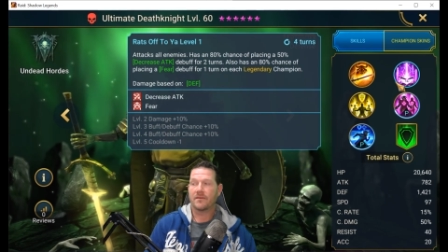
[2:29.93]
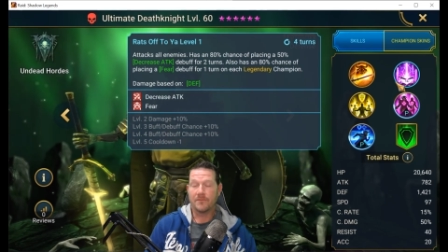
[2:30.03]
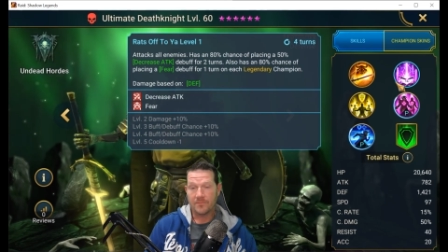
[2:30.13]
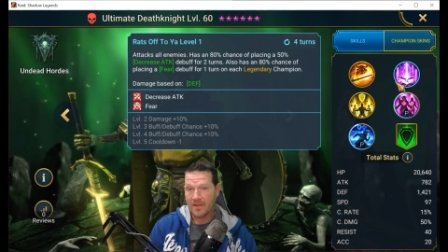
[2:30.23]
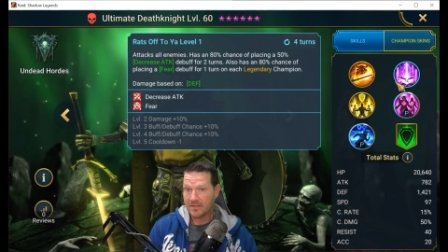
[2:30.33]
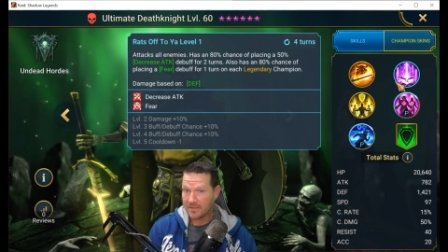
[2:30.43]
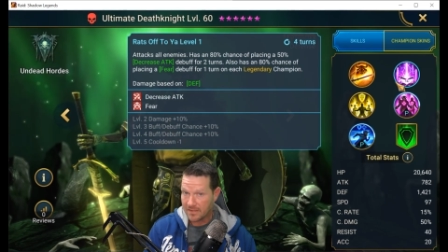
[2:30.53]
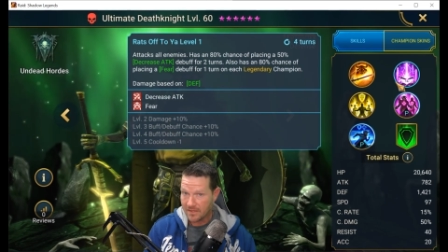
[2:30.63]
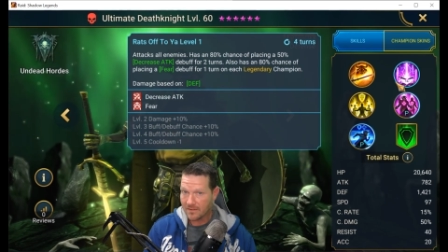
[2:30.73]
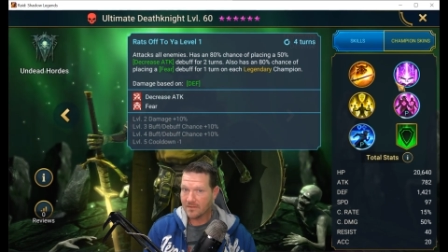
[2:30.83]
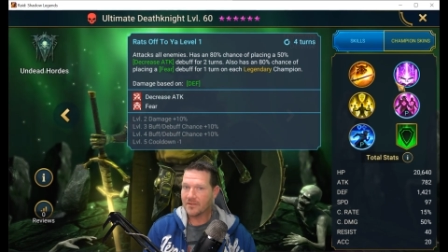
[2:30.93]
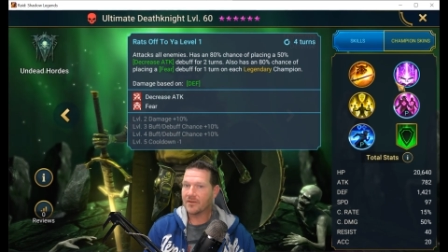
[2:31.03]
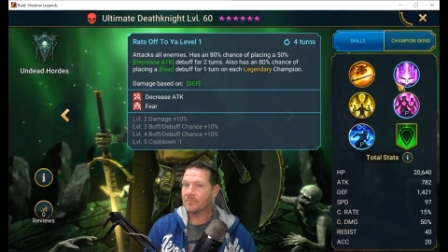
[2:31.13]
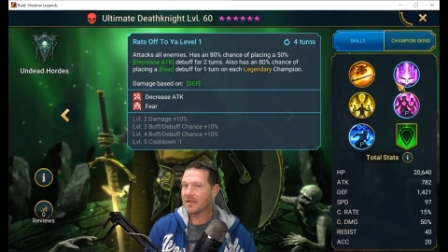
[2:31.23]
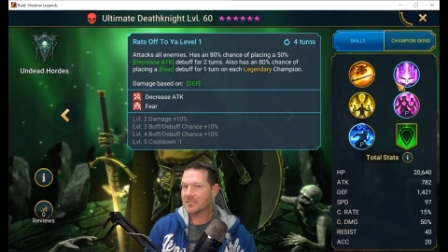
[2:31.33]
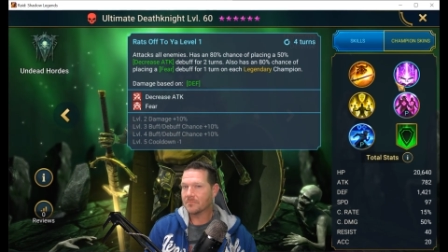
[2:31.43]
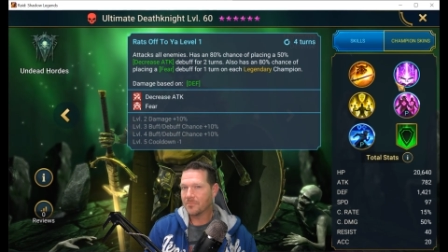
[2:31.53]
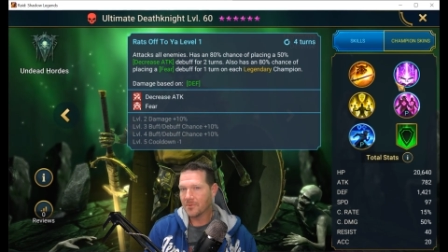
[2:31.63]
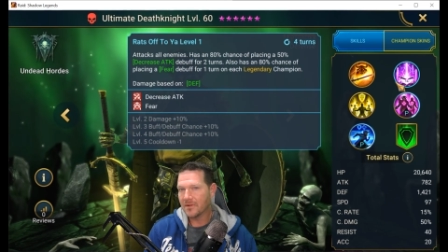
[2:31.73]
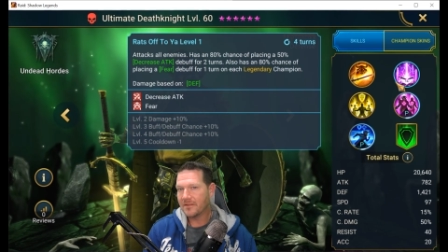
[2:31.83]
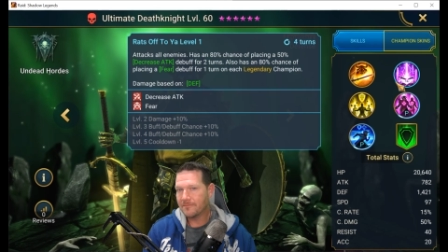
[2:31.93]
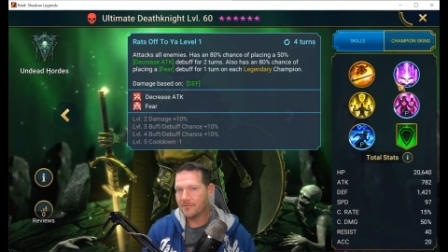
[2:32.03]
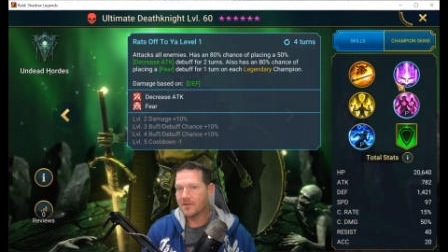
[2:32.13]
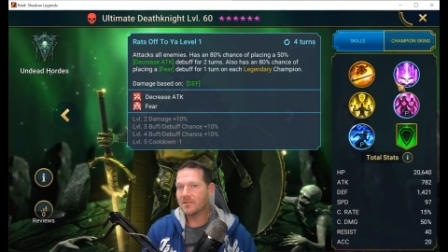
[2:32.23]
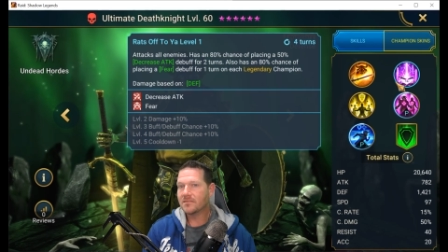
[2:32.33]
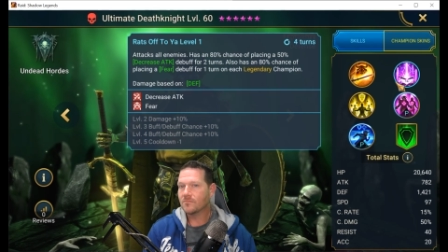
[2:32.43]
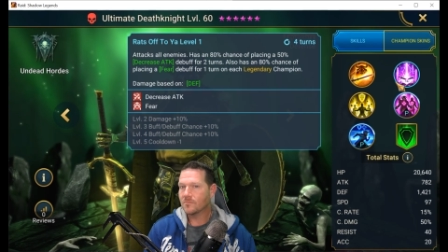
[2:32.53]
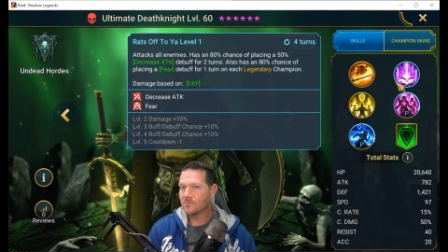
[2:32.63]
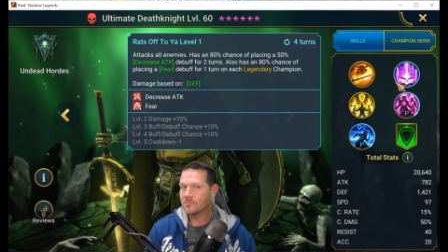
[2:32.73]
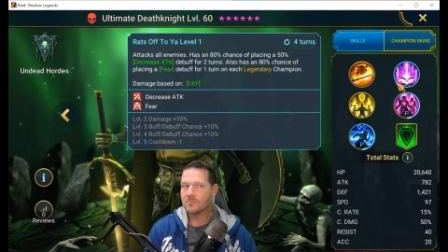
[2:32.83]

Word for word: If you've got the gear, you could make some pretty fun